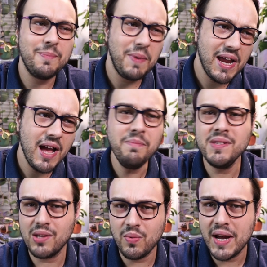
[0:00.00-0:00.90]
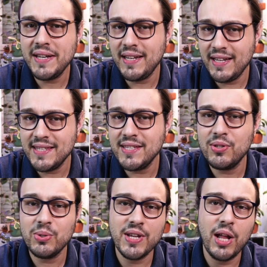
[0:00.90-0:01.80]
it becomes quite easy
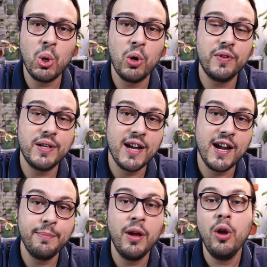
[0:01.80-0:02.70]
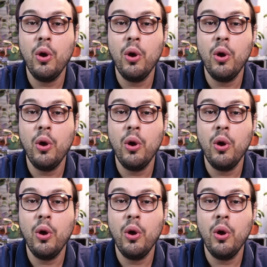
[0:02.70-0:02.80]
to tell over time